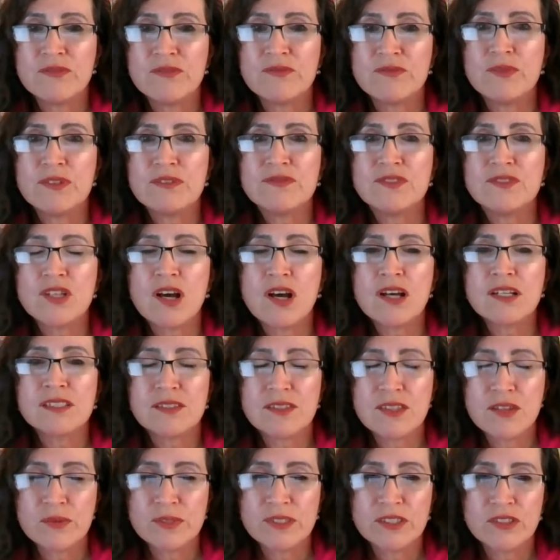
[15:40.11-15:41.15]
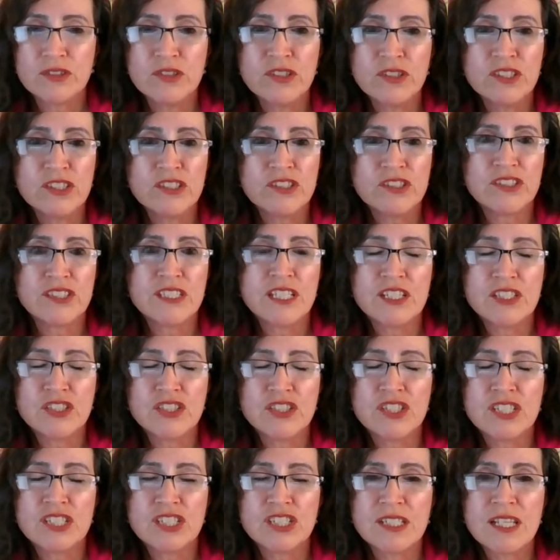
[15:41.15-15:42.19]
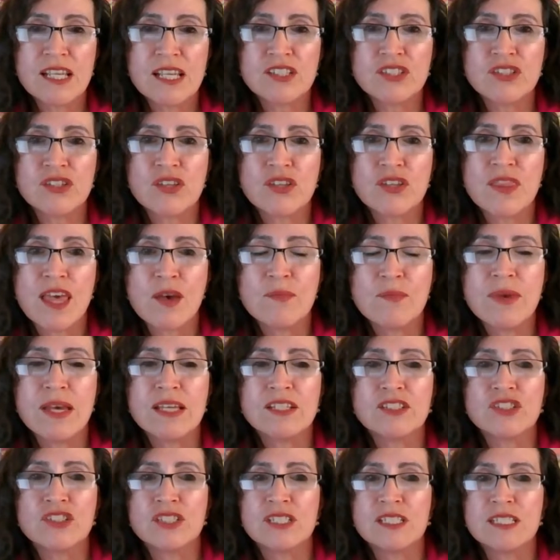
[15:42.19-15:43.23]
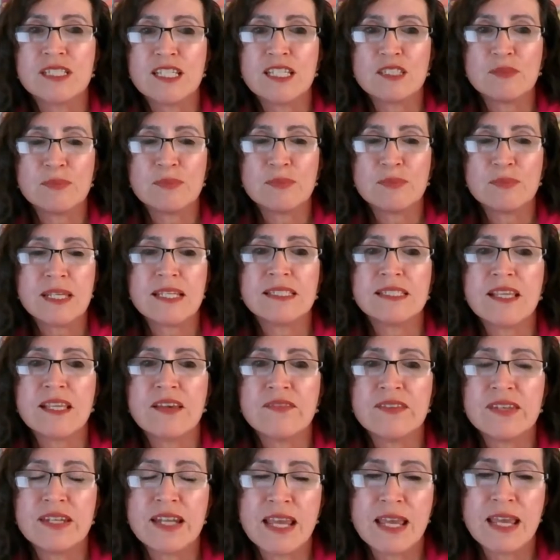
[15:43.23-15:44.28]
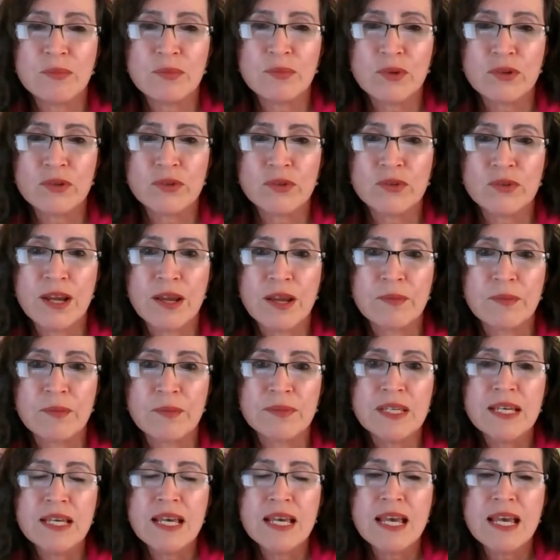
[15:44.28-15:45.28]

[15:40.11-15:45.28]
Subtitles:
we've talked, there was an earlier session that mentioned SBA 7A program.